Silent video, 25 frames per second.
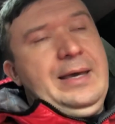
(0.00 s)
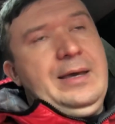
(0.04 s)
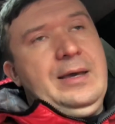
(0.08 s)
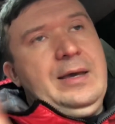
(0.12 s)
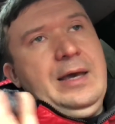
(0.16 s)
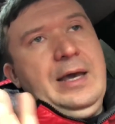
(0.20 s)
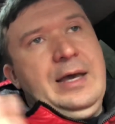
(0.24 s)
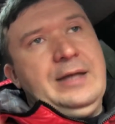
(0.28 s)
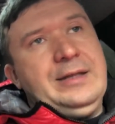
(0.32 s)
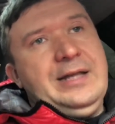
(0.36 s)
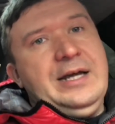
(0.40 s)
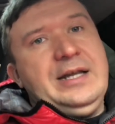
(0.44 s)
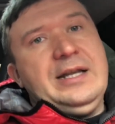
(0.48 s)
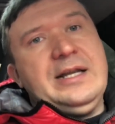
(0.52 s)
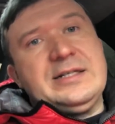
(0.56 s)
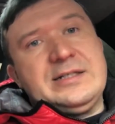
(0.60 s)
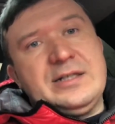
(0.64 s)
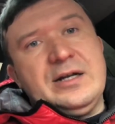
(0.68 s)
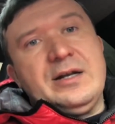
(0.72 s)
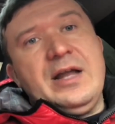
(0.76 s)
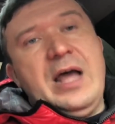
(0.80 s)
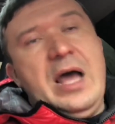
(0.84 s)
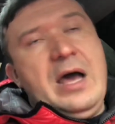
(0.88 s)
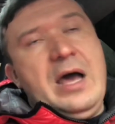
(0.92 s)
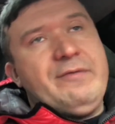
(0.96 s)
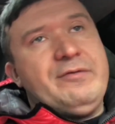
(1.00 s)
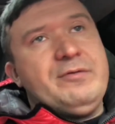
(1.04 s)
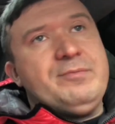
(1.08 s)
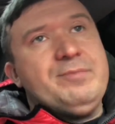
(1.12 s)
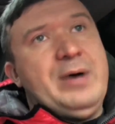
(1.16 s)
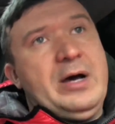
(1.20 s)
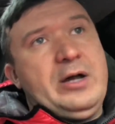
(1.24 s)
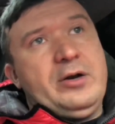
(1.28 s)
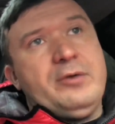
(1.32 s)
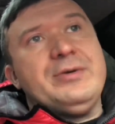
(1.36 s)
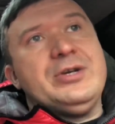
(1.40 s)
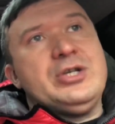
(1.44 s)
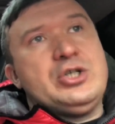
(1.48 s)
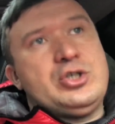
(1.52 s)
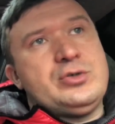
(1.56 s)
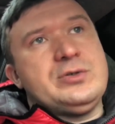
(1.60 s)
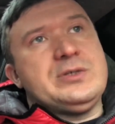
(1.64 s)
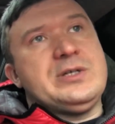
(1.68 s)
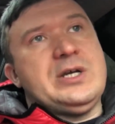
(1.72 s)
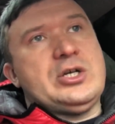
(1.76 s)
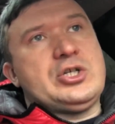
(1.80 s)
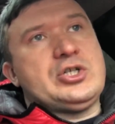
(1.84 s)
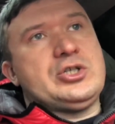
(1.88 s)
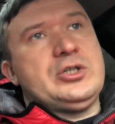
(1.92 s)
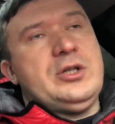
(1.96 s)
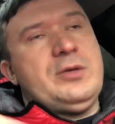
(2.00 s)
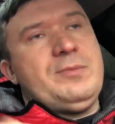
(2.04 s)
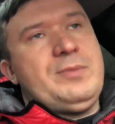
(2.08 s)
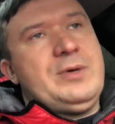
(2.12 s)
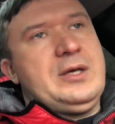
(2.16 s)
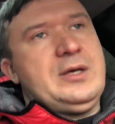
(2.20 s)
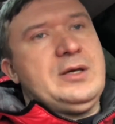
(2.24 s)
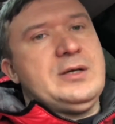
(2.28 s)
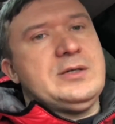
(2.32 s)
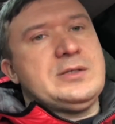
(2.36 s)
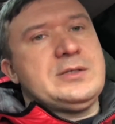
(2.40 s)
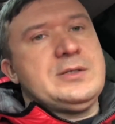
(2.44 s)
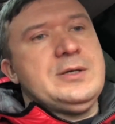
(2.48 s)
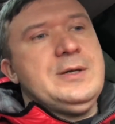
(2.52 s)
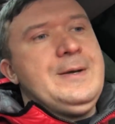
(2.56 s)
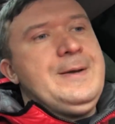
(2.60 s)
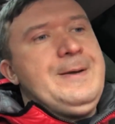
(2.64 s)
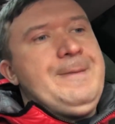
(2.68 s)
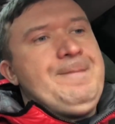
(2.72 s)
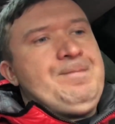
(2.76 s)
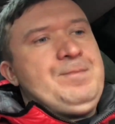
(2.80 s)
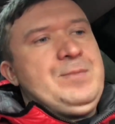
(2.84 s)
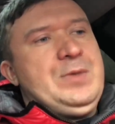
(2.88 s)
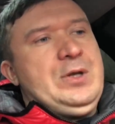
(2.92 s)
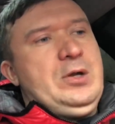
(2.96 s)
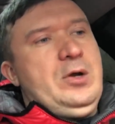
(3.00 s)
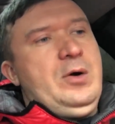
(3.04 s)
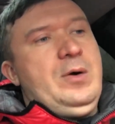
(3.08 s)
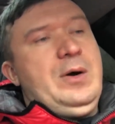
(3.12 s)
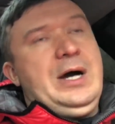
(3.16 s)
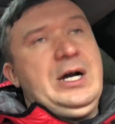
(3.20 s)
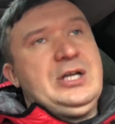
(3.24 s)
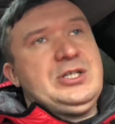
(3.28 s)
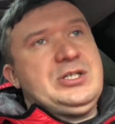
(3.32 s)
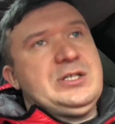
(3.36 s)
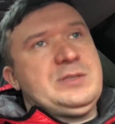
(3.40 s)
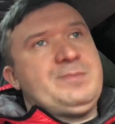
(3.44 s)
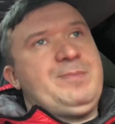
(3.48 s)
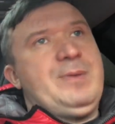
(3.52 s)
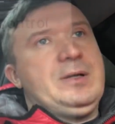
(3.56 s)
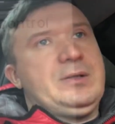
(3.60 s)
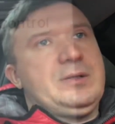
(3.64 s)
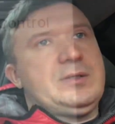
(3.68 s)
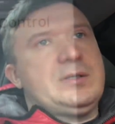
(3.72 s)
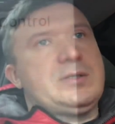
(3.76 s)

and then I started having battery issues actually, because I just bought this.